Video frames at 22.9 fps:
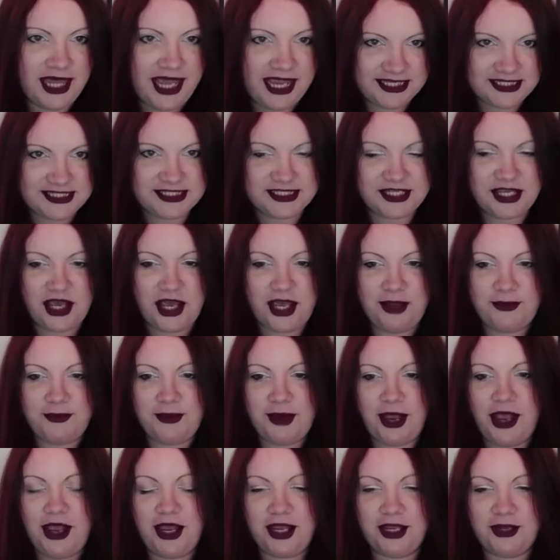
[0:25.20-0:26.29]
Last
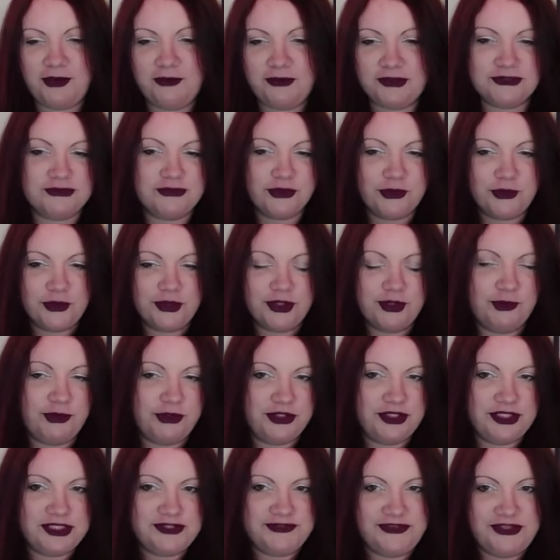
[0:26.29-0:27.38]
time I was recording
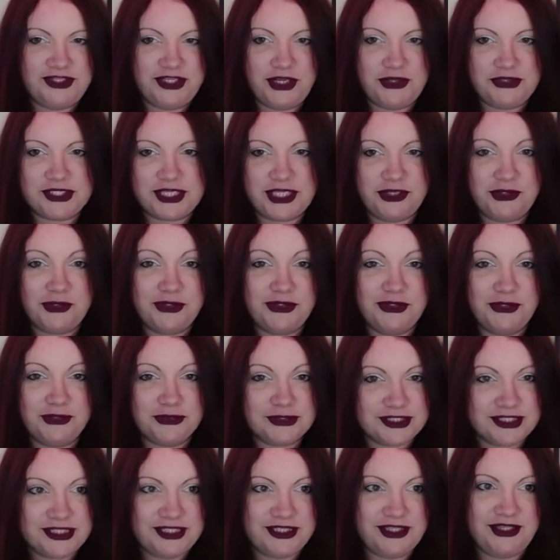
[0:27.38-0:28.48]
one of these videos, I could
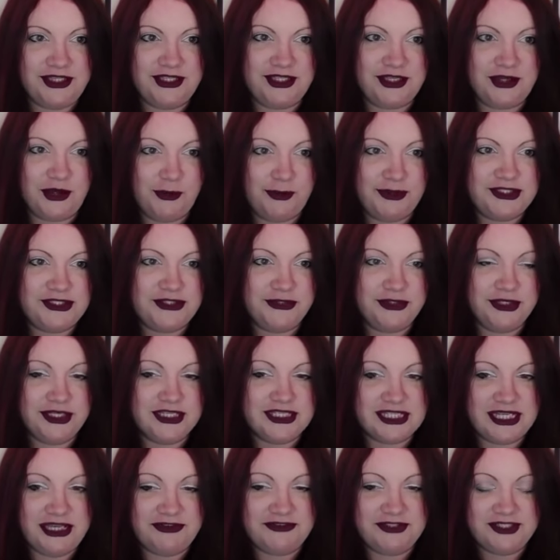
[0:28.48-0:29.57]
not see the comments you
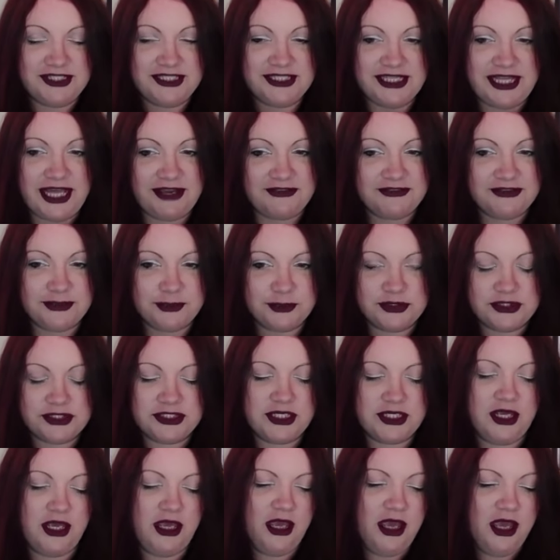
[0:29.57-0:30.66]
guys left until
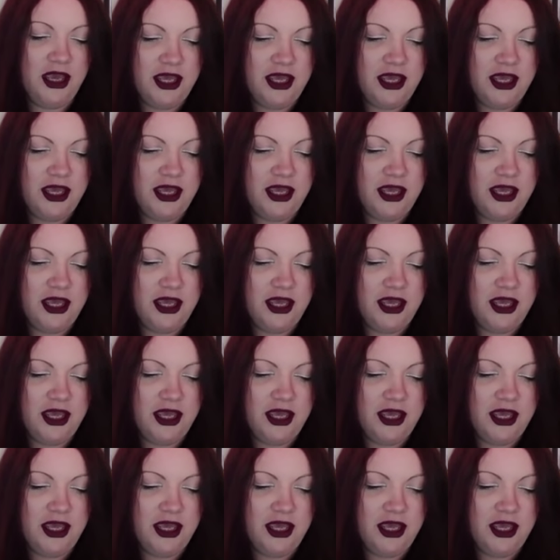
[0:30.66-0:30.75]
afterwards.